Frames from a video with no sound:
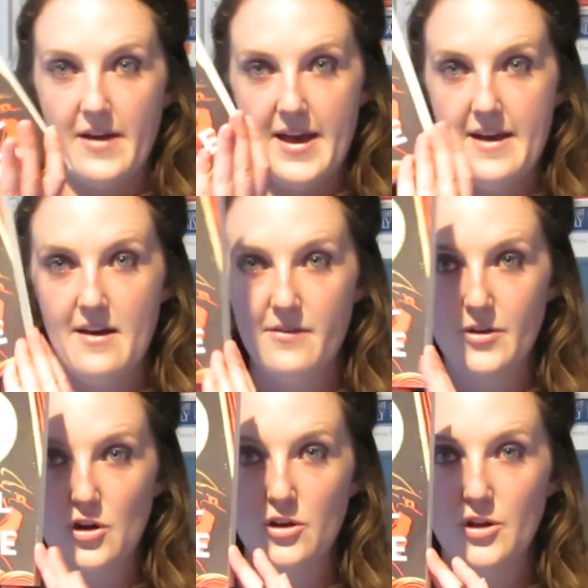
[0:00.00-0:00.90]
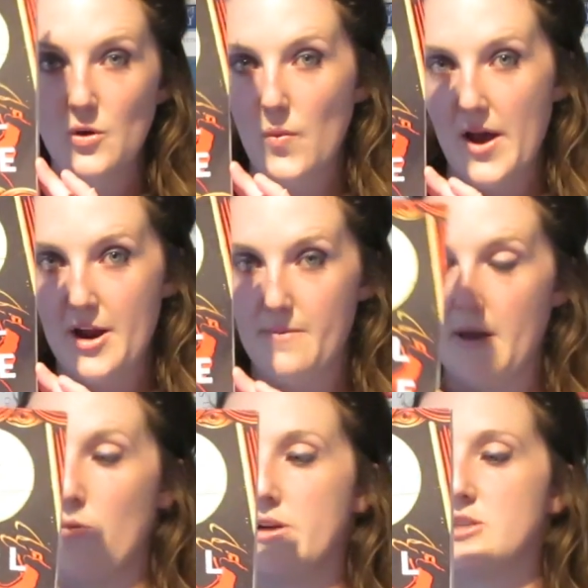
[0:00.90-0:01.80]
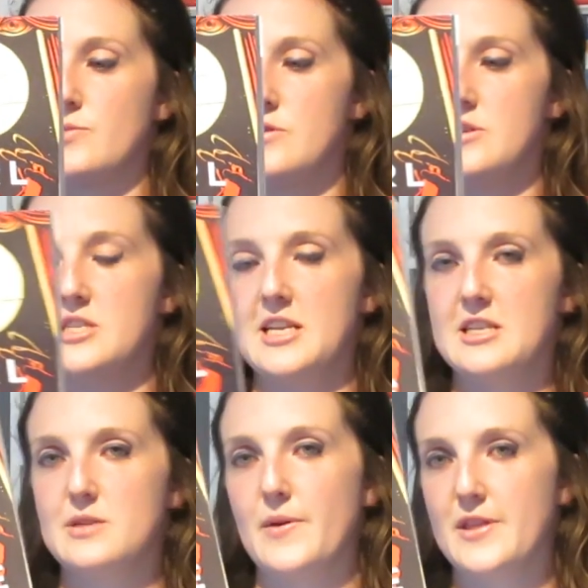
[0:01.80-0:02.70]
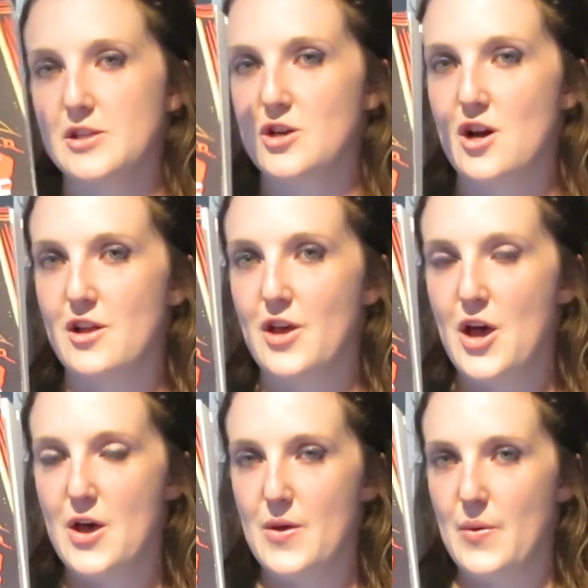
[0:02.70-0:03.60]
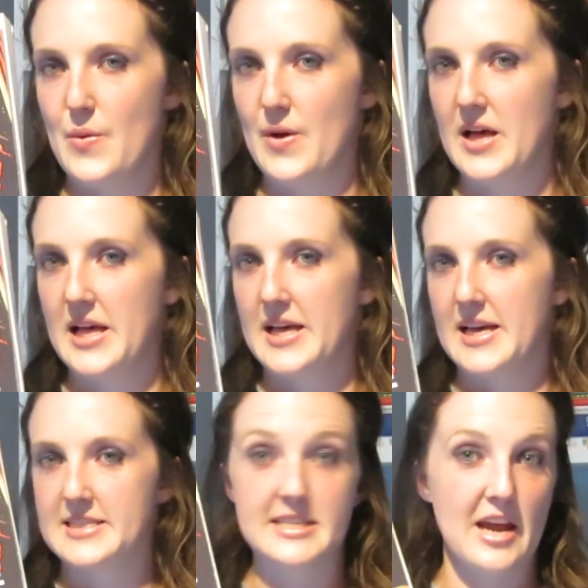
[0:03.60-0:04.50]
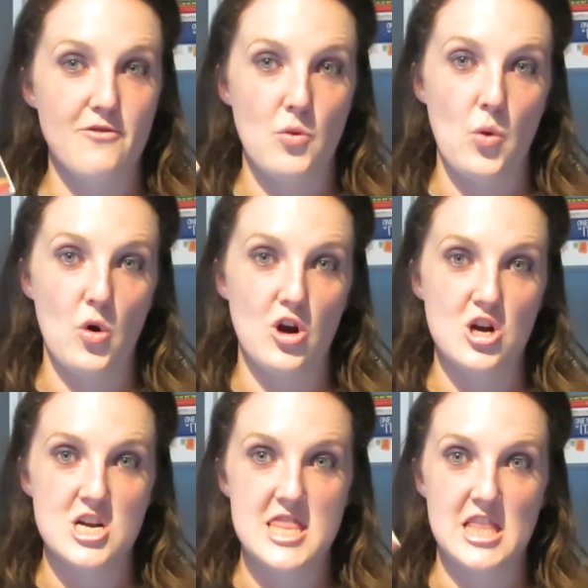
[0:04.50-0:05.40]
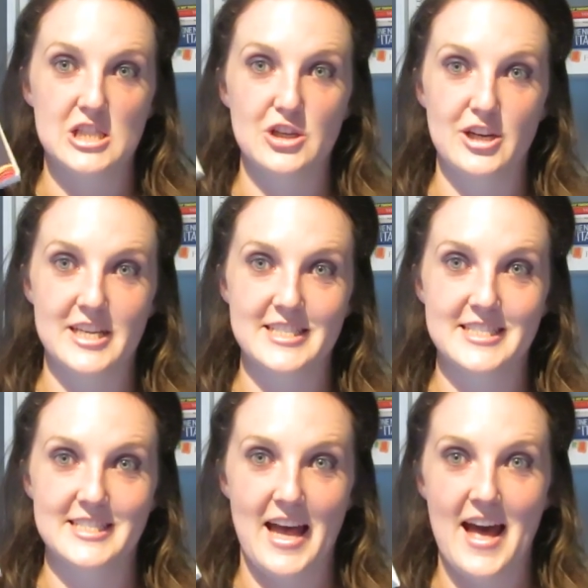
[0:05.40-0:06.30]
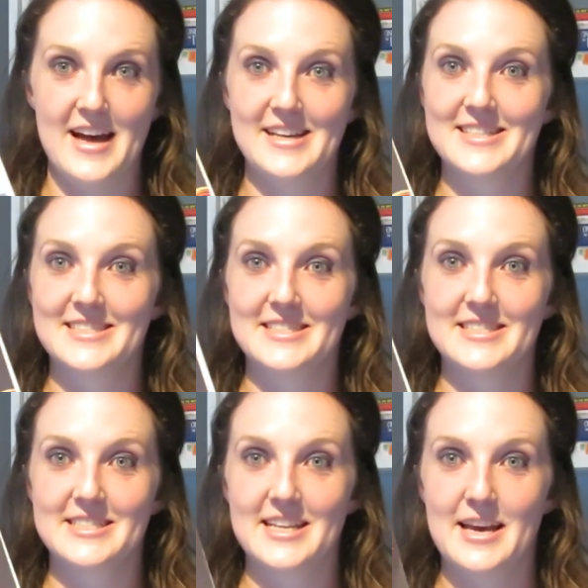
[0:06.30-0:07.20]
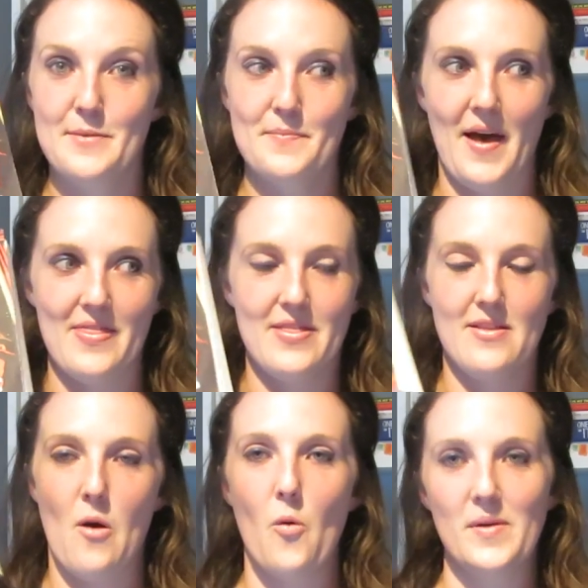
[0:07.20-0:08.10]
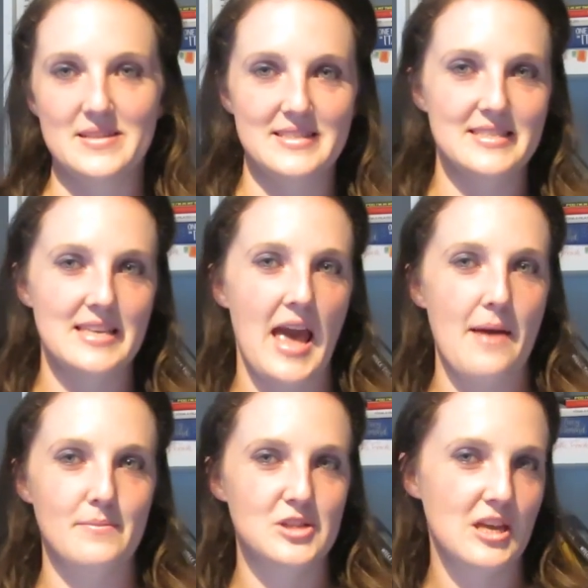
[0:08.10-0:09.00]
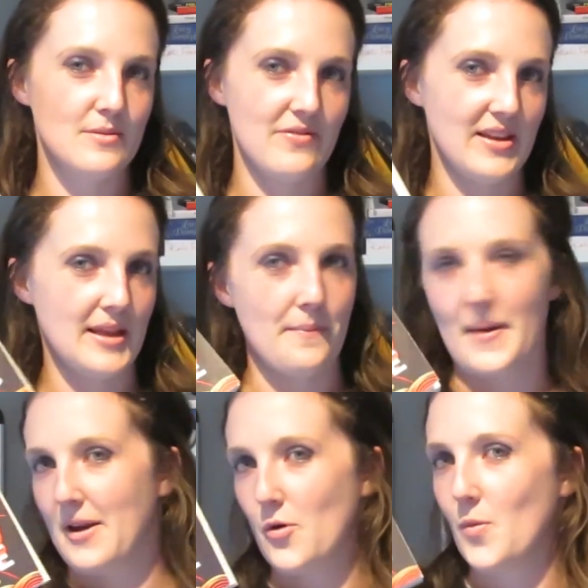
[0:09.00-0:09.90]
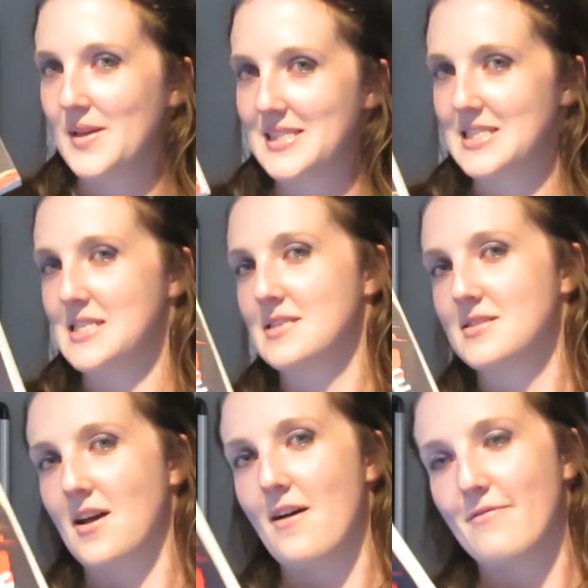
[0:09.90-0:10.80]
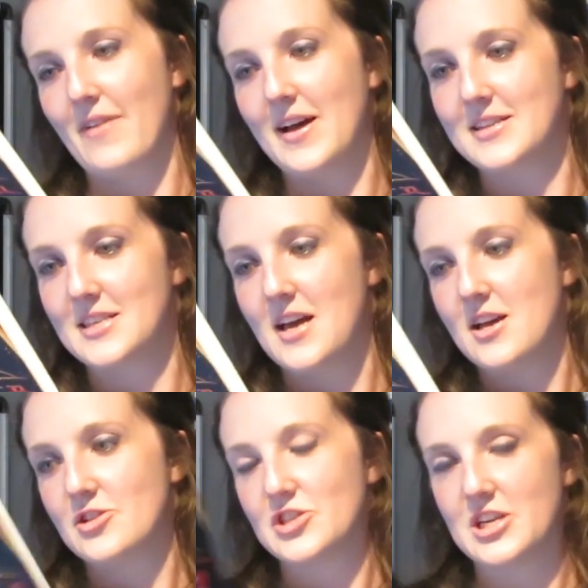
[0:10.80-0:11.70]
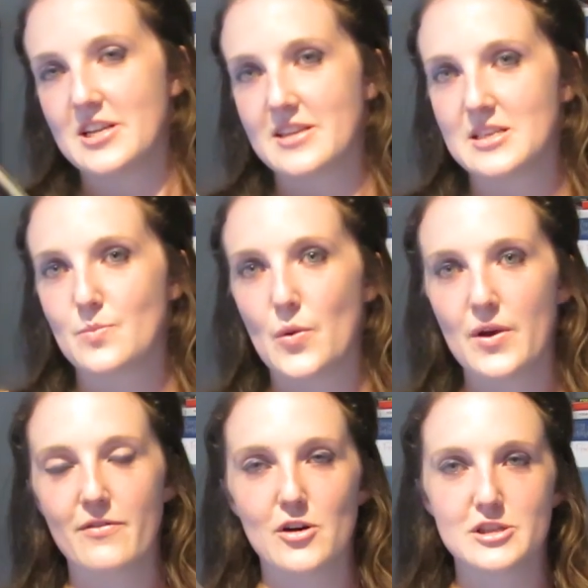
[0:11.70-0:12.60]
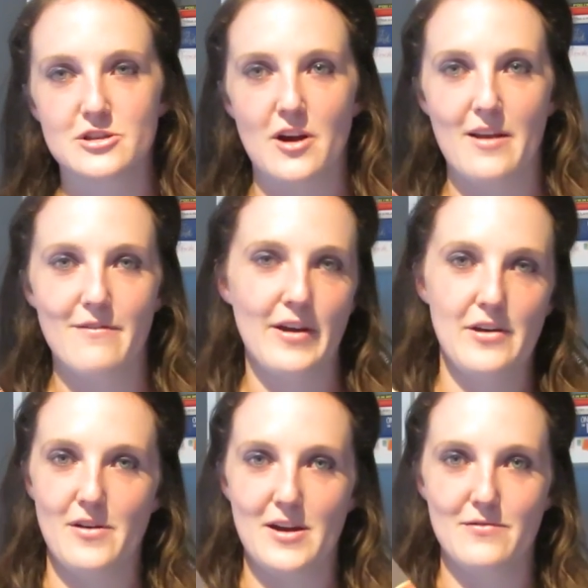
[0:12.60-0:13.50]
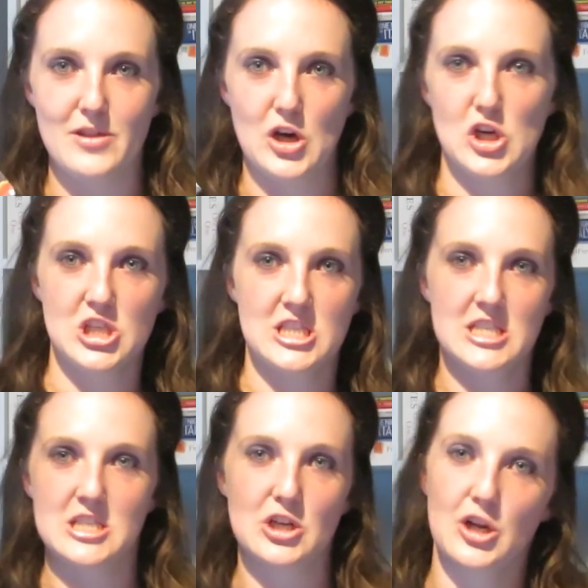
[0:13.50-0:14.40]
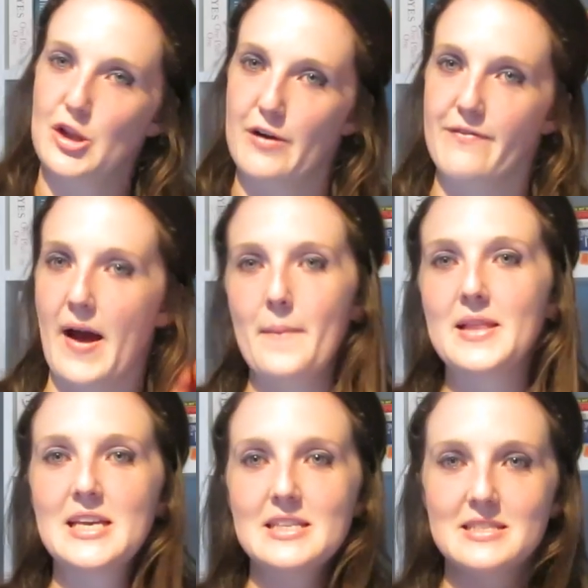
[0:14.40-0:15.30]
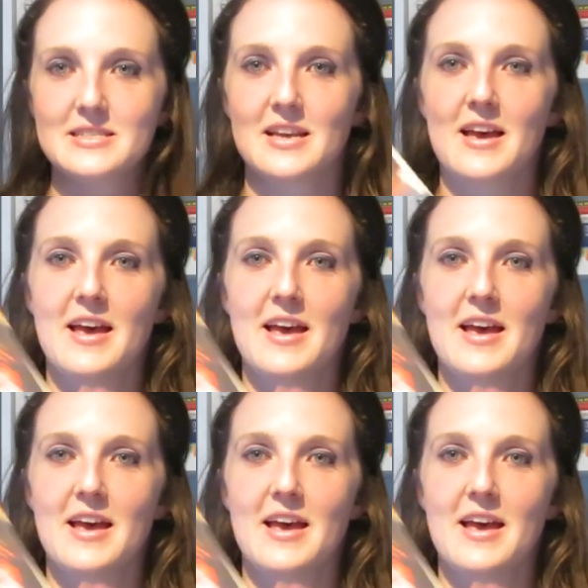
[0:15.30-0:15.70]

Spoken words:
I have Girl on a Wire by Gwenda Bond, and it's about this girl who is a tightrope walker in the circus, and bad omens she keeps finding bad omens and stuff, and she and this boy have got to try and figure out the curses on their families